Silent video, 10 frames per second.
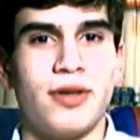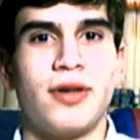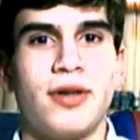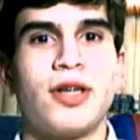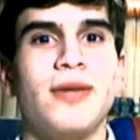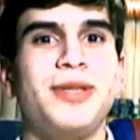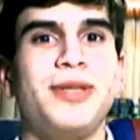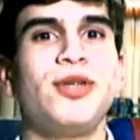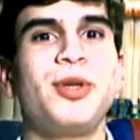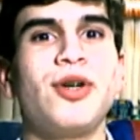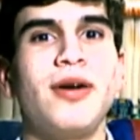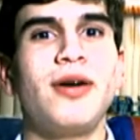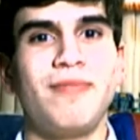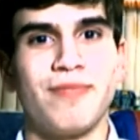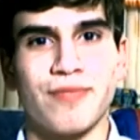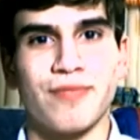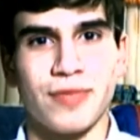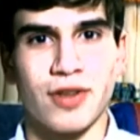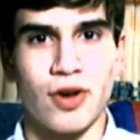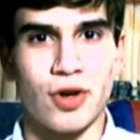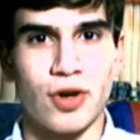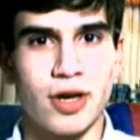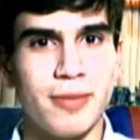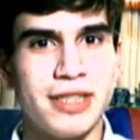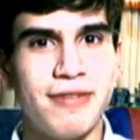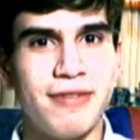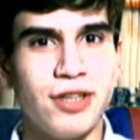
Kirby Superstar or Kirby's Adventure.